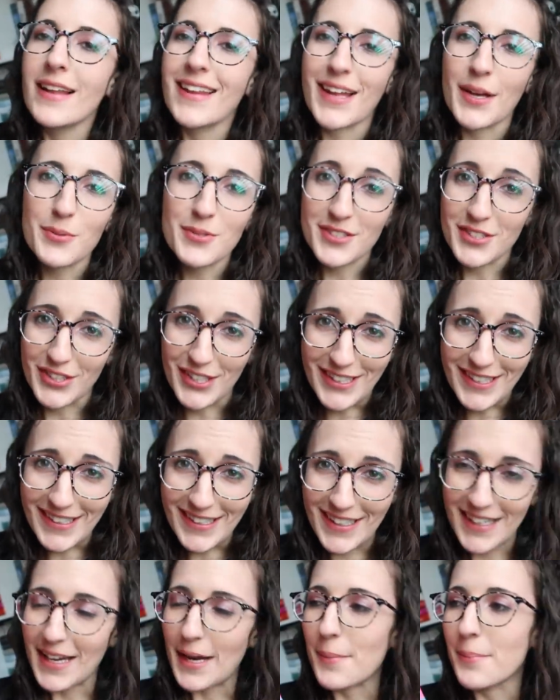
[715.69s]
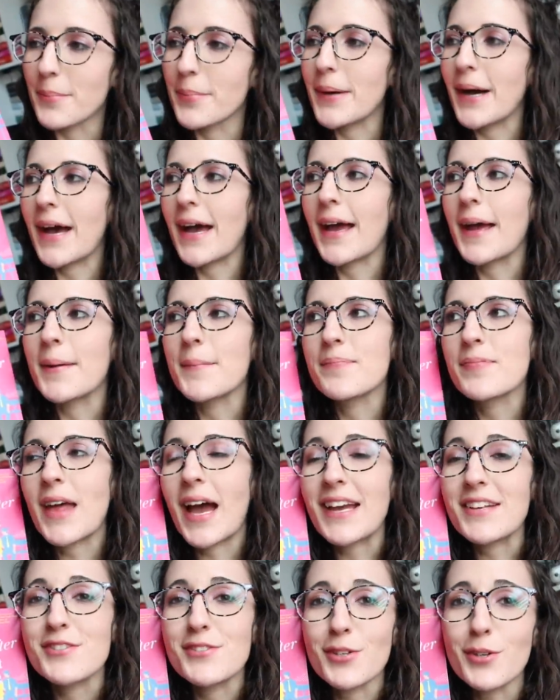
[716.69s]
Like, it was good, but
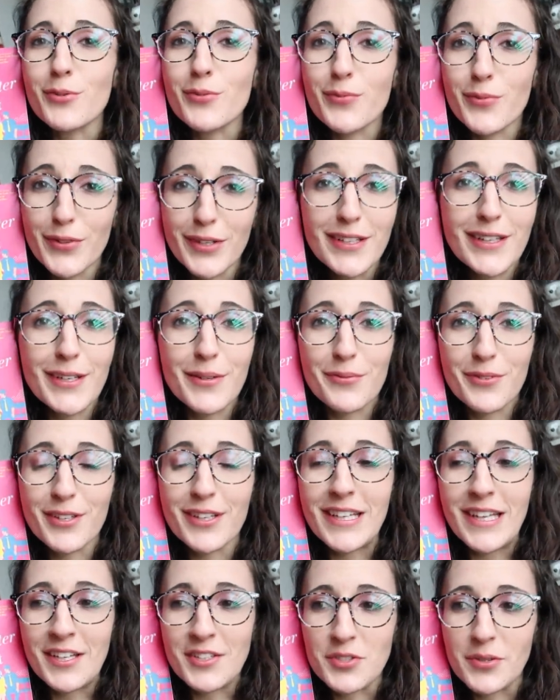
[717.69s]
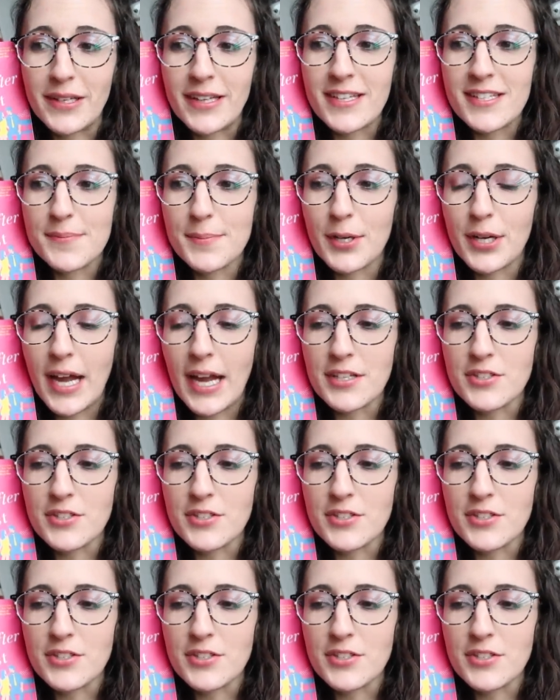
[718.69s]
I still really, really enjoyed this book.